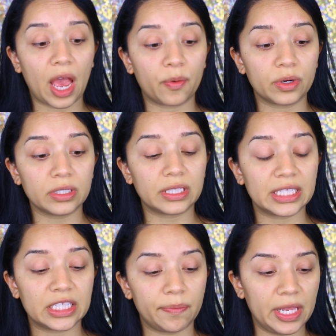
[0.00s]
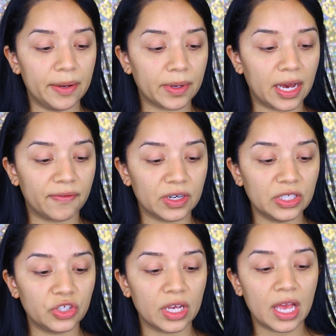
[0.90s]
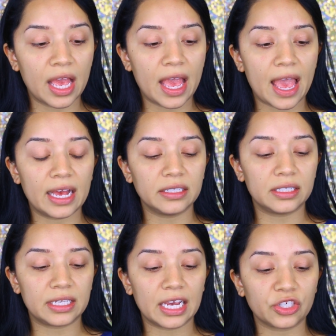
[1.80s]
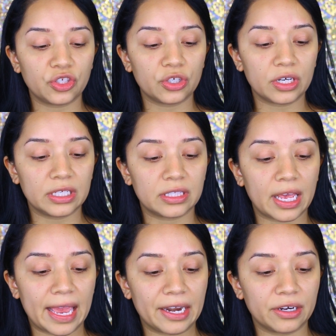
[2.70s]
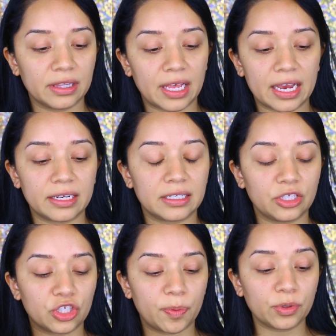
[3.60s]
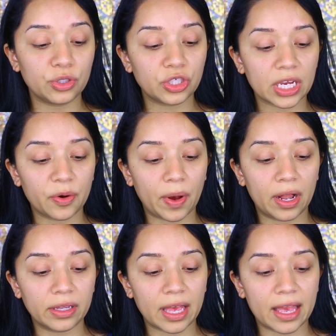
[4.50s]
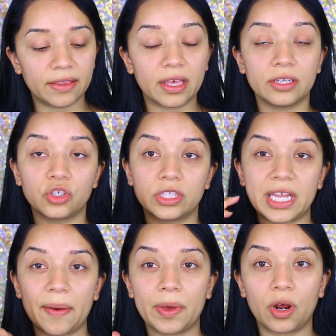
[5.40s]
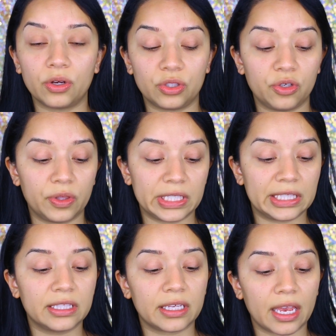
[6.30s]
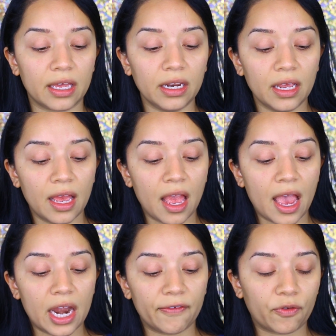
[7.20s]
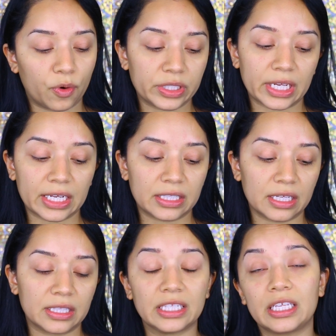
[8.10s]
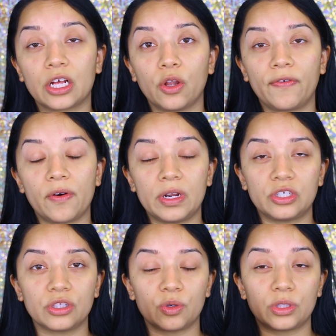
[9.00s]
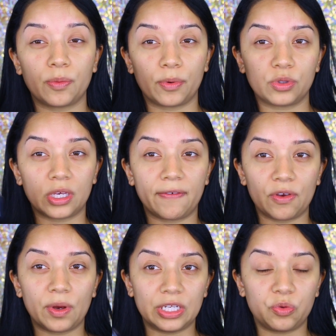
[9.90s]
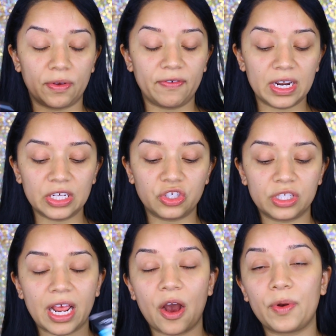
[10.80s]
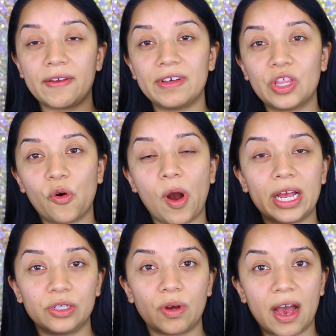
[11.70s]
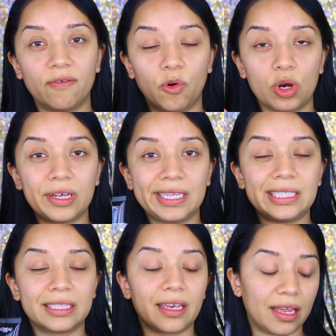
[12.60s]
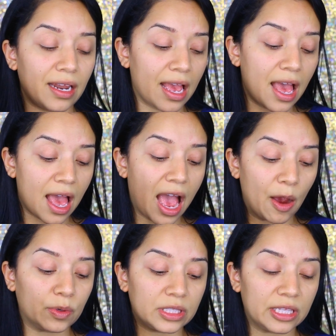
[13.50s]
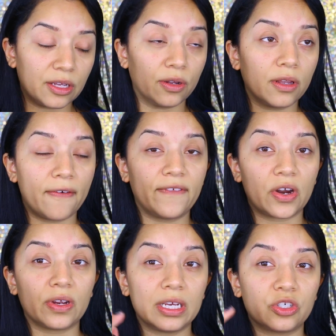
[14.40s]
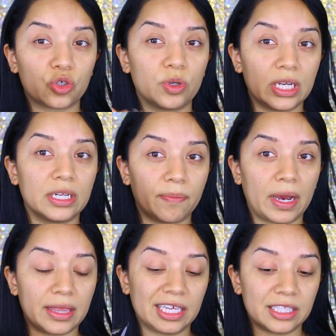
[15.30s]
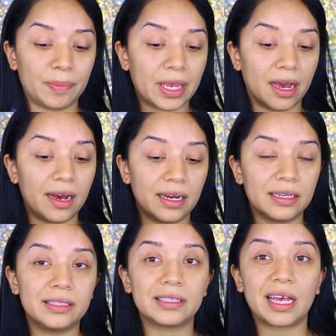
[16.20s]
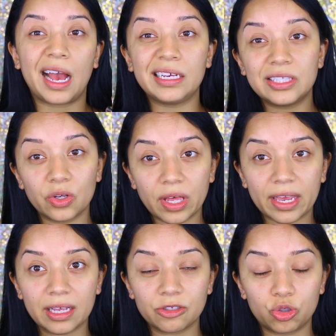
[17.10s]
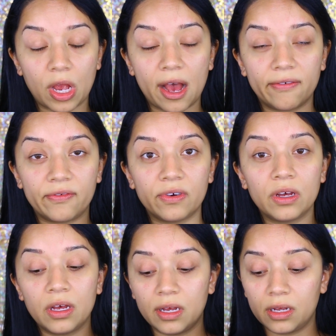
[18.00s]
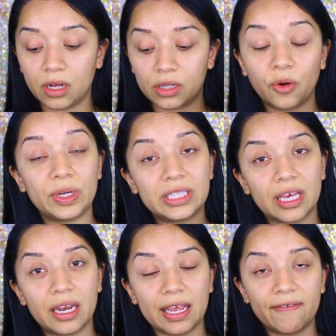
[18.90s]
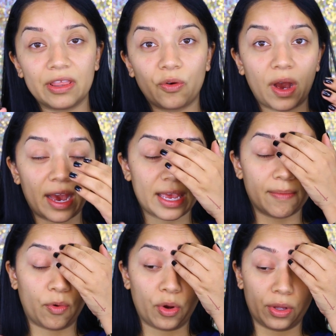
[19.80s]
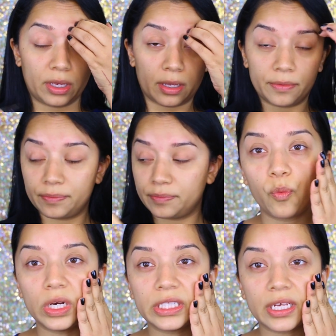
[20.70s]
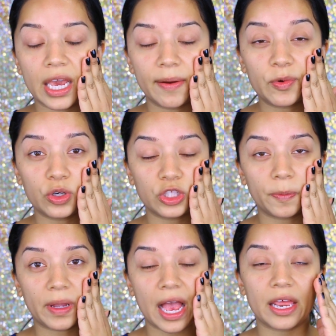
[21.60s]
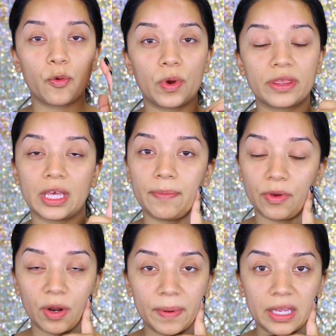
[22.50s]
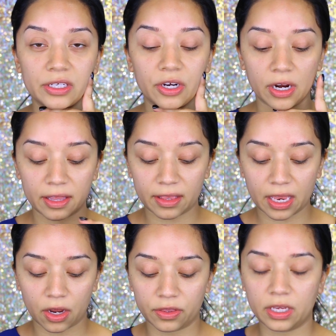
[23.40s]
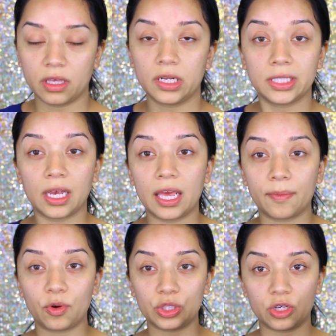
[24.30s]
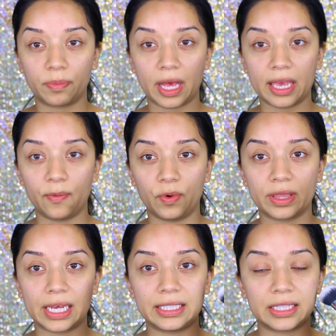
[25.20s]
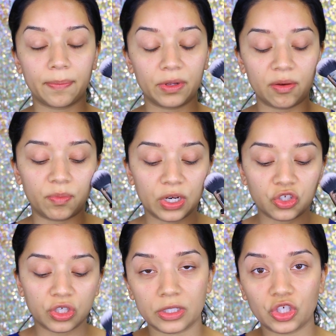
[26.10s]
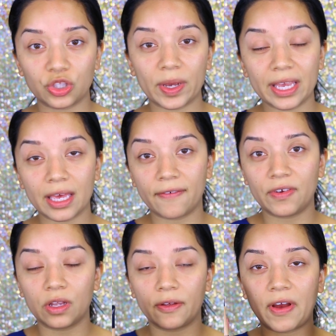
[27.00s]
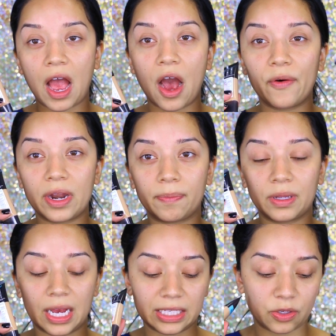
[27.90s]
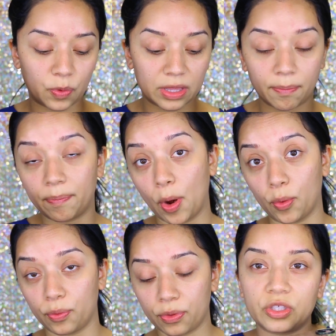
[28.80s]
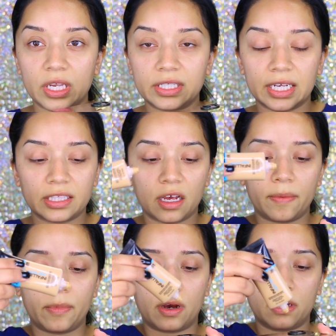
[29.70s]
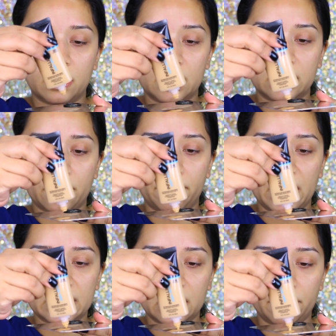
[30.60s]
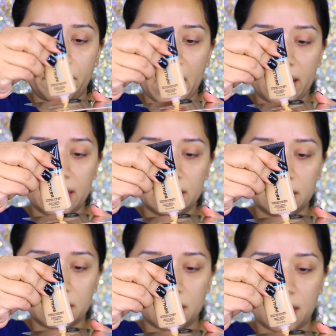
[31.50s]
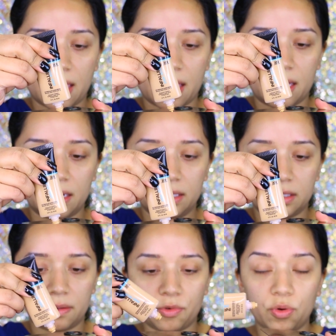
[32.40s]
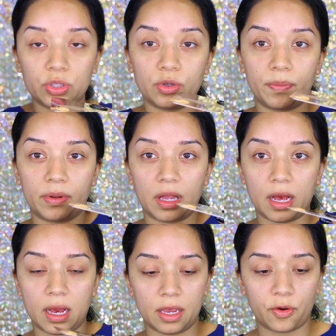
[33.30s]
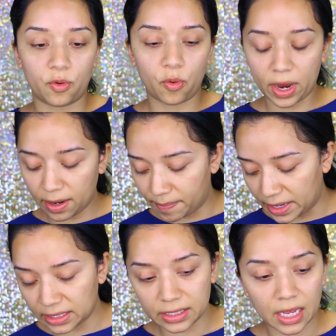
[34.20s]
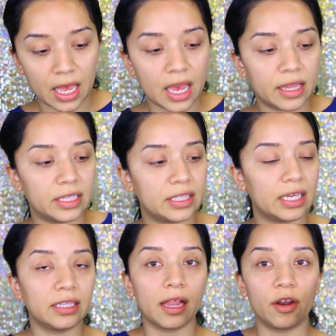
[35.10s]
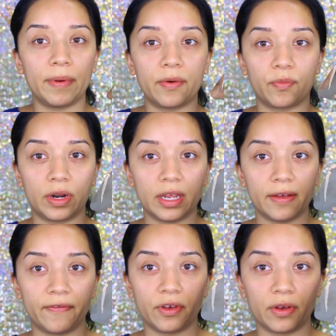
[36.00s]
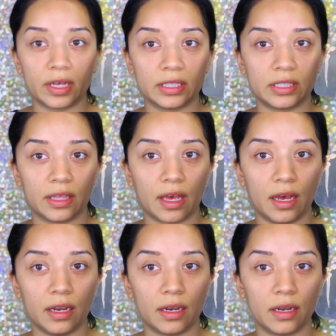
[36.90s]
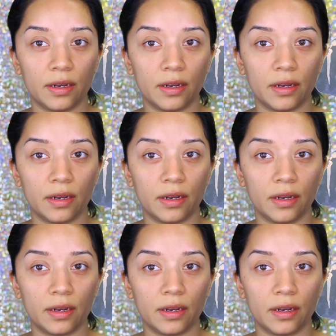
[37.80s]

hours. It's medium coverage and the texture is air light. You're supposed to shake it well and then just dab it onto the skin. And of course, like I said, it's a glow foundation, so it's supposed to give you a dewy finish. Now, even though I do have oily skin, I was still very intrigued by this because I still like to have glowy skin even though I am oily. On one side, I'm going to apply it with a beauty blender, and then on the other side, I'm going to apply it with a stippling brush just so I can get a feel of how it applies with both. I'm just going to take some on this mixing palette and I'm going to apply quite a bit. This is a little bit runny if you can see that.